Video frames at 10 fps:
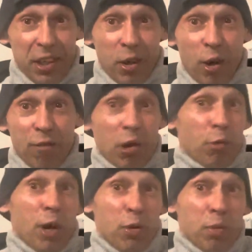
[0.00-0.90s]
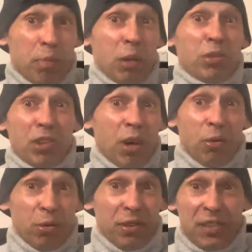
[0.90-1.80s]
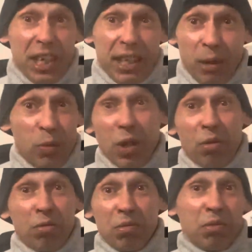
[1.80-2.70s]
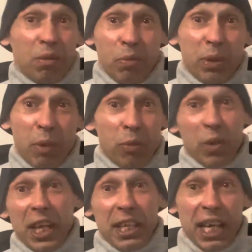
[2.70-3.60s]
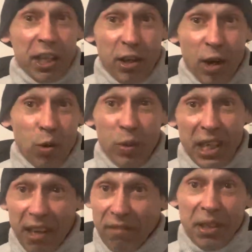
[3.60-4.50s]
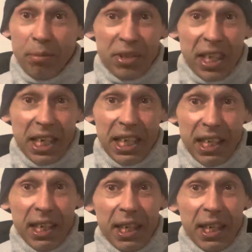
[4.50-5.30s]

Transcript: of your own postcode of saying, well, we won't let that go, we loved him dearly.